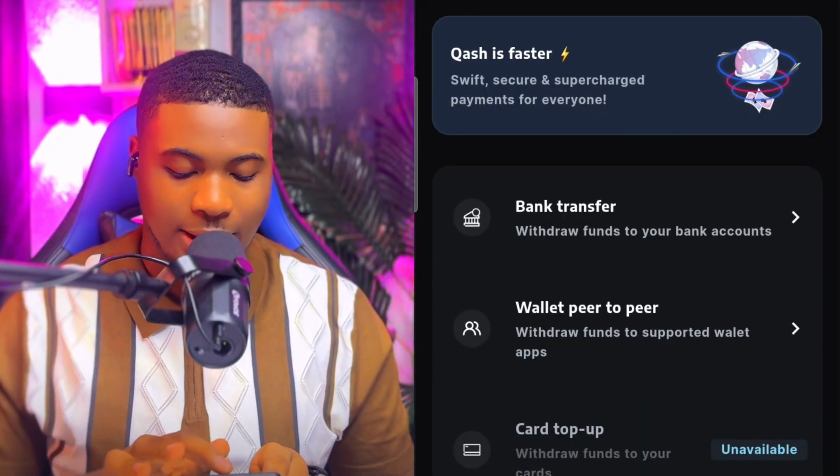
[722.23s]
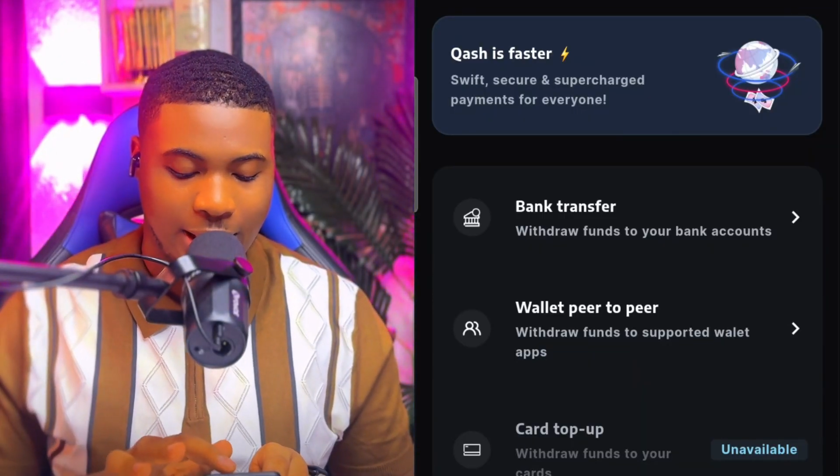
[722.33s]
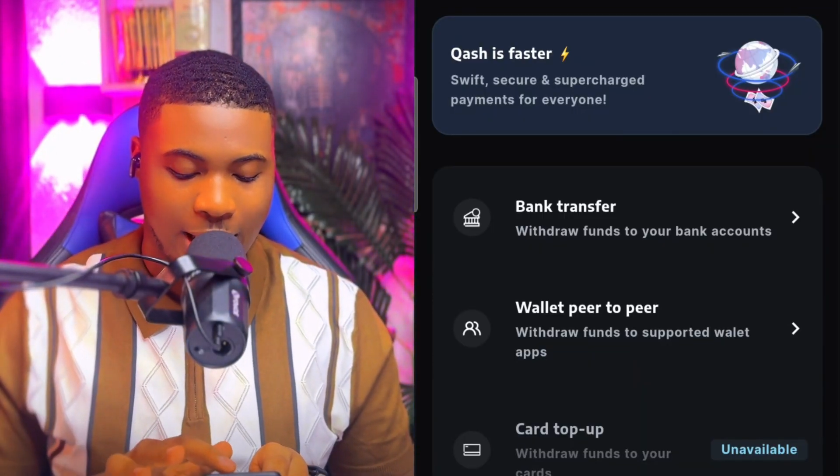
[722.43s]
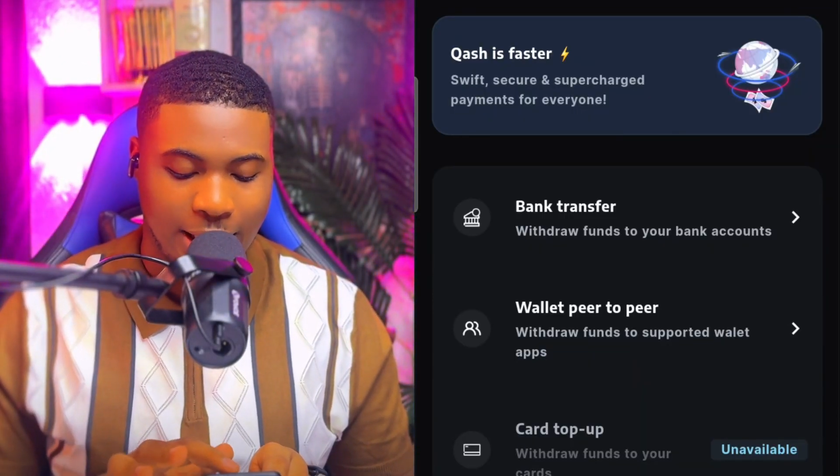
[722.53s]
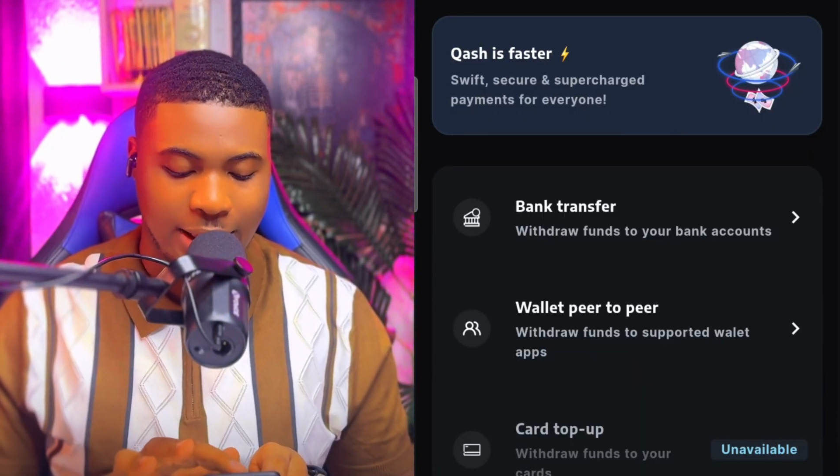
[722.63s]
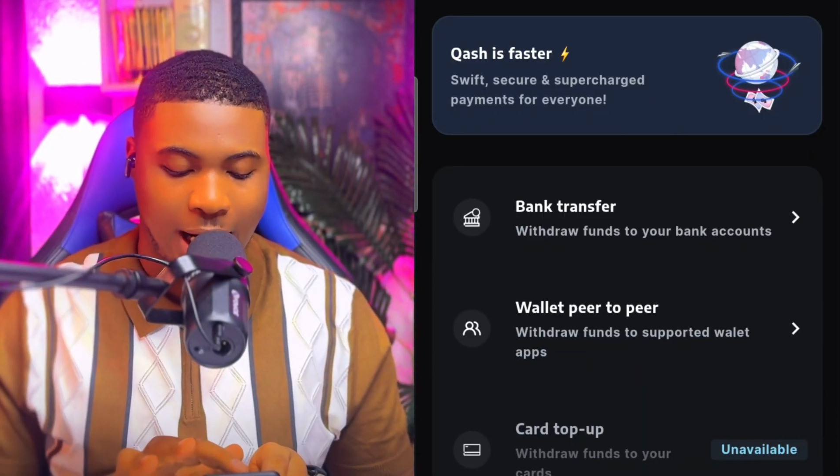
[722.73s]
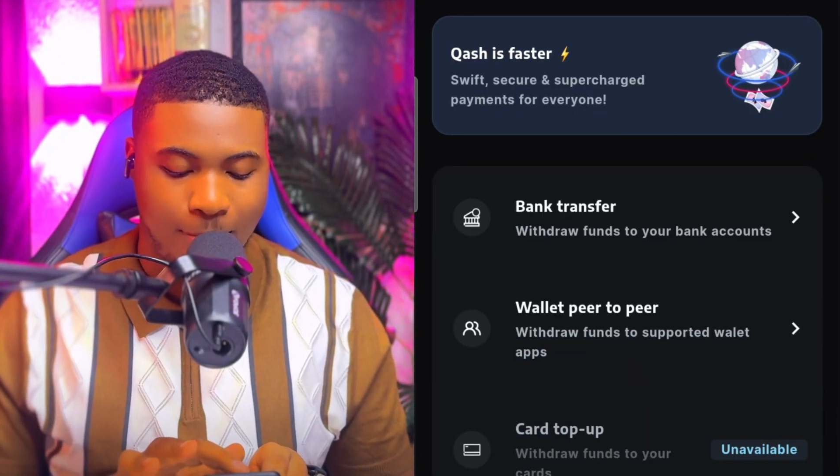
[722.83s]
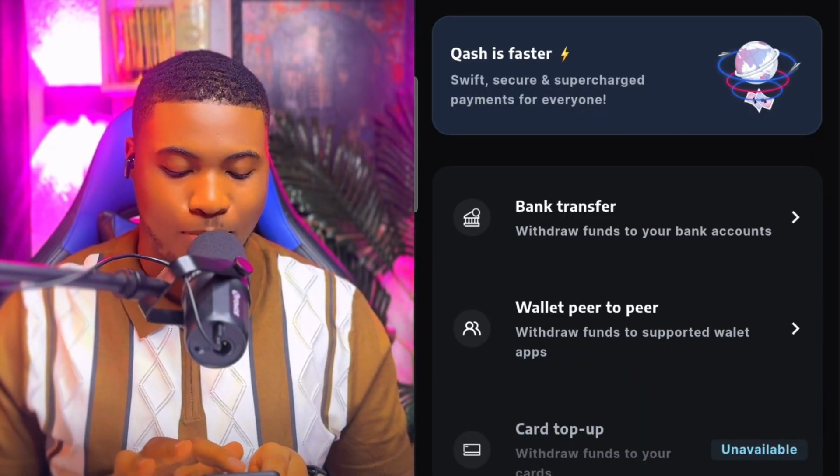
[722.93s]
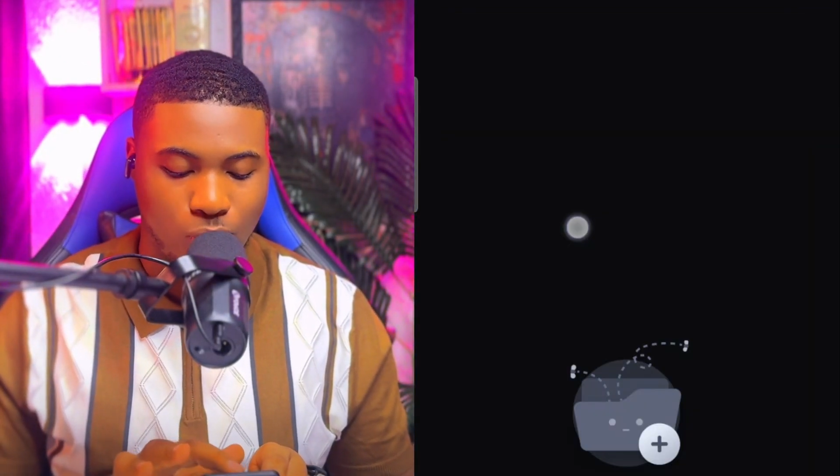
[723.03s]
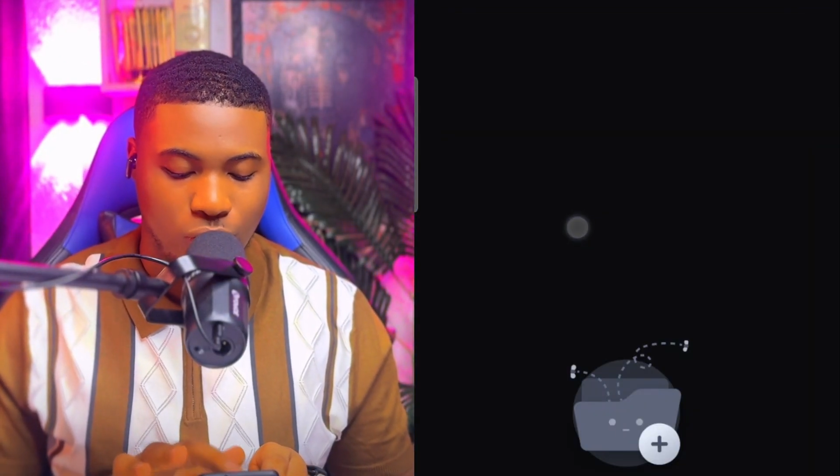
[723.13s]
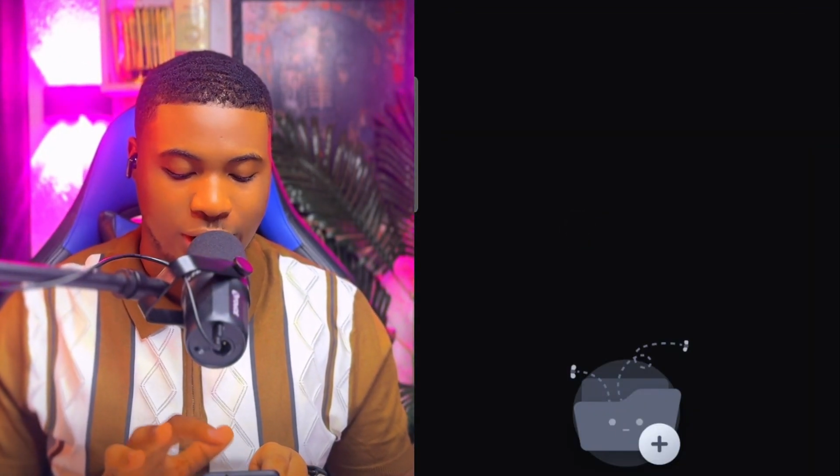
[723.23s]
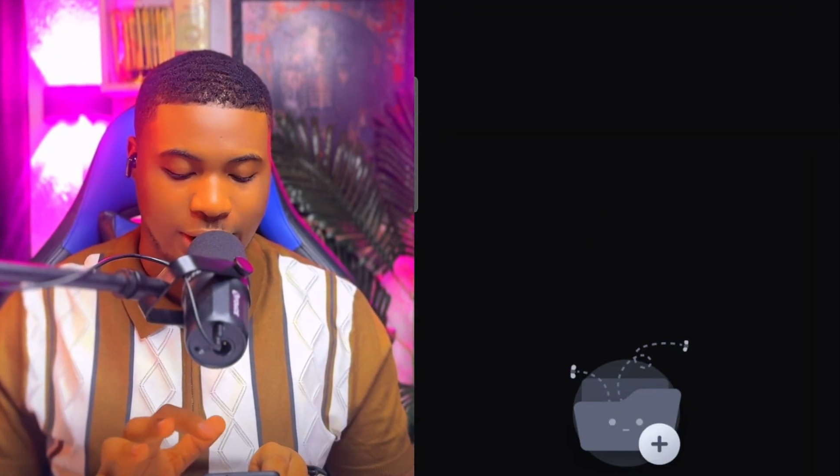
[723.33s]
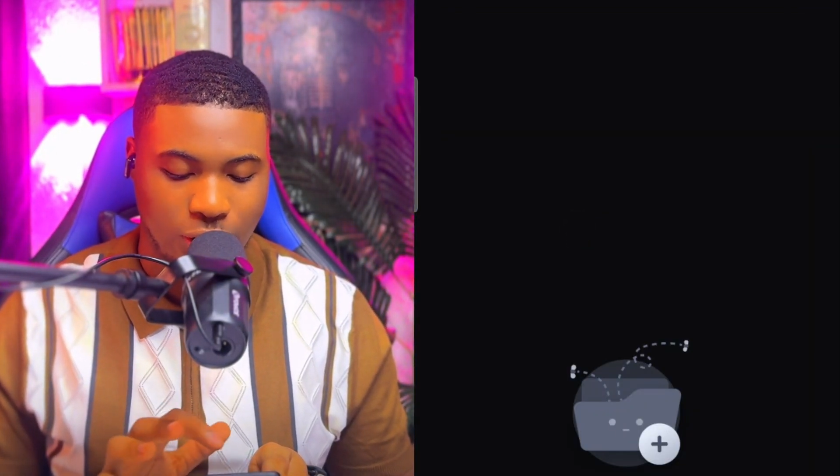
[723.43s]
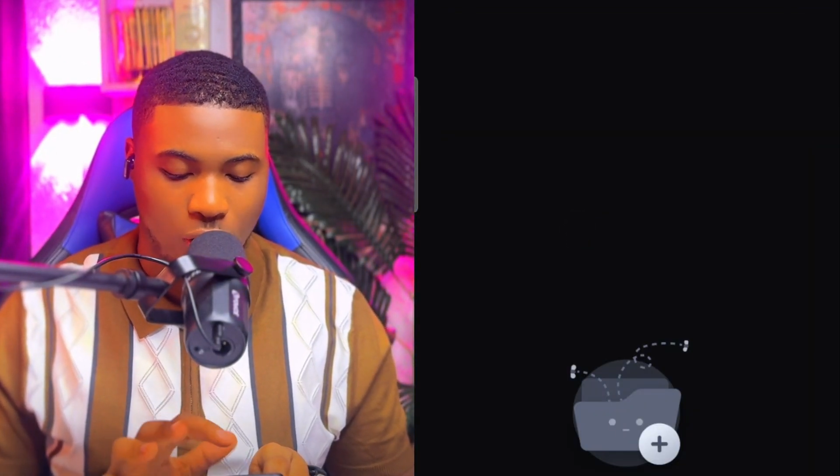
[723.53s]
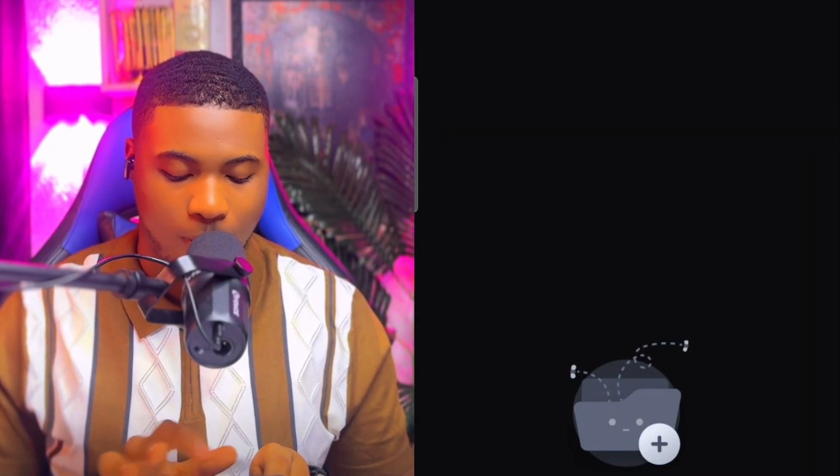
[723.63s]
you can either put
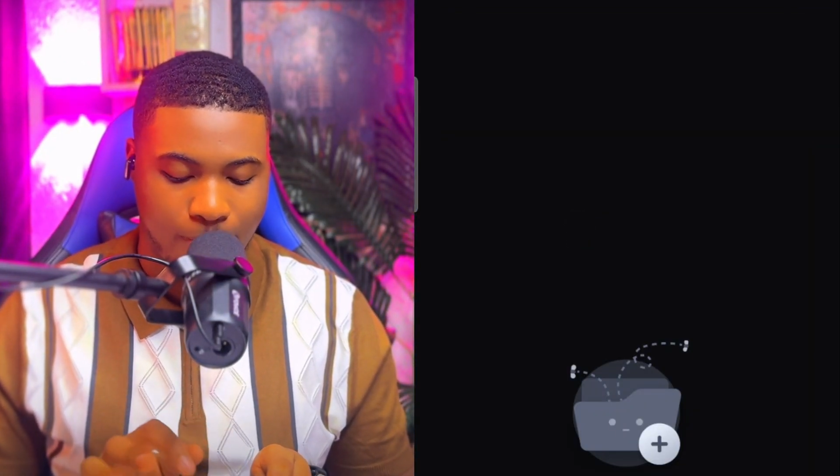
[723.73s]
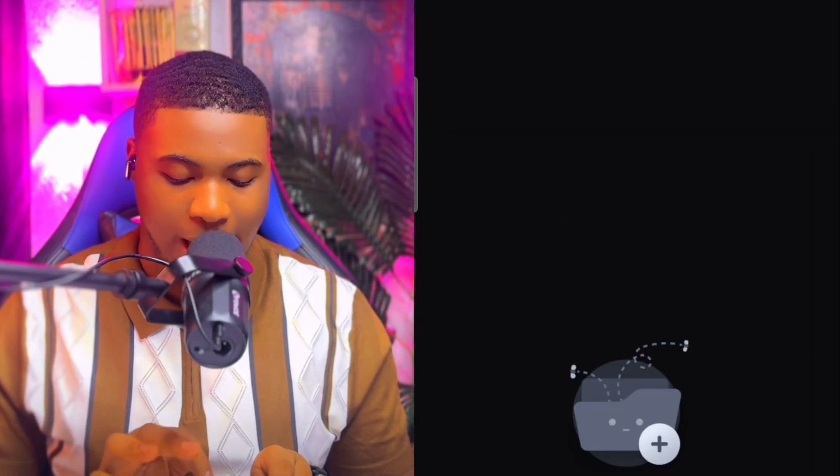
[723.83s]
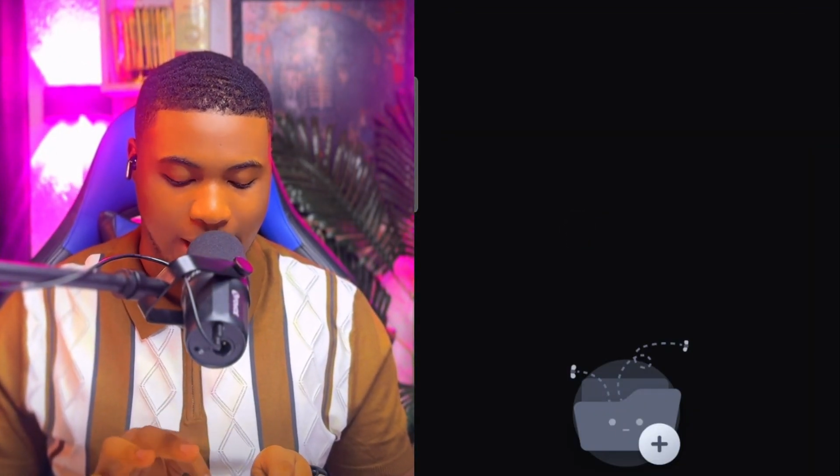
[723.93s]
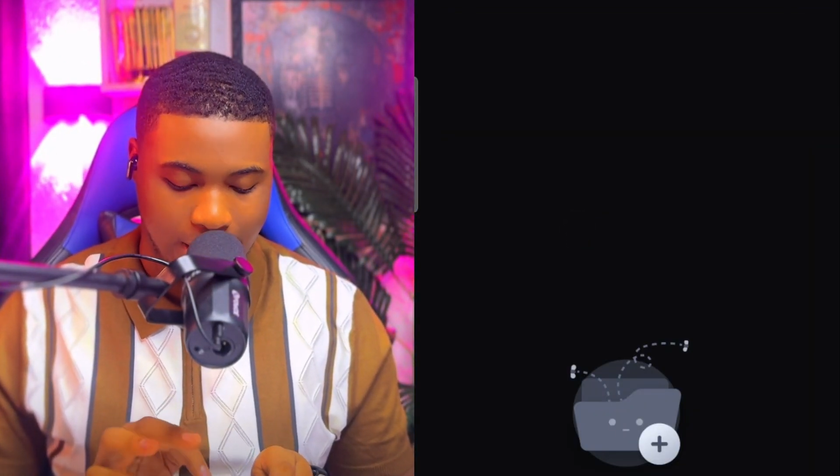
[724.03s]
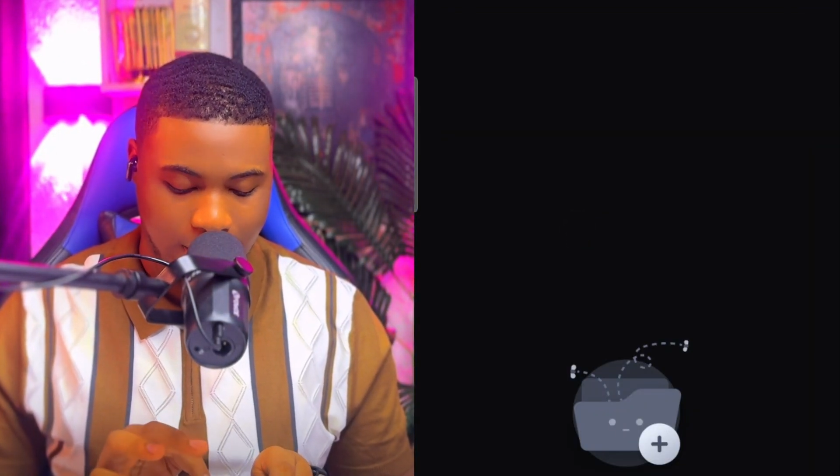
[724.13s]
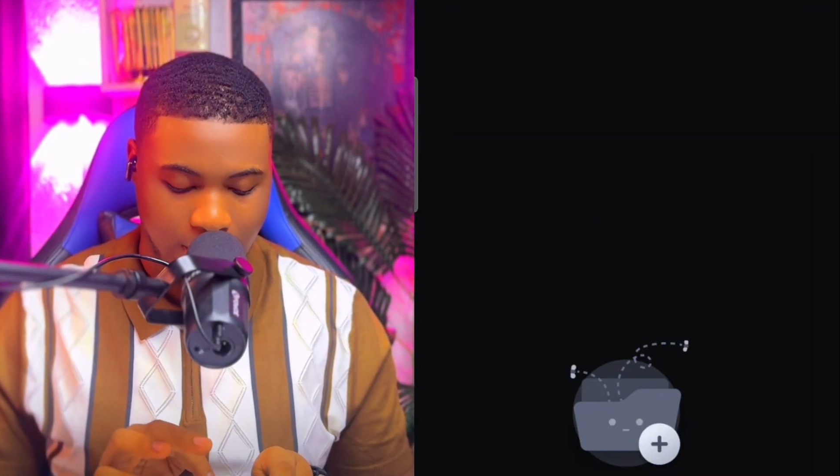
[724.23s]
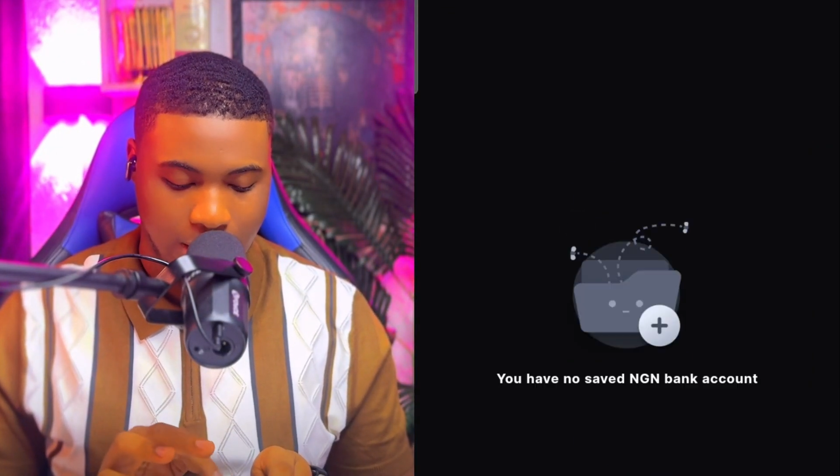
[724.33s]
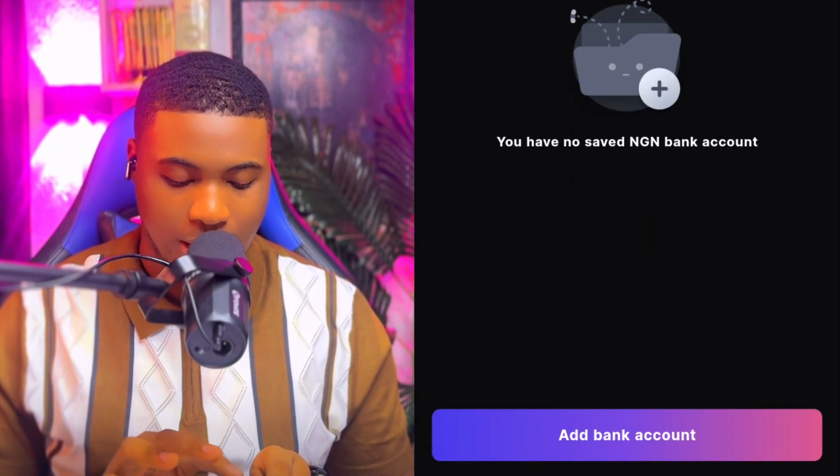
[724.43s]
in your bank,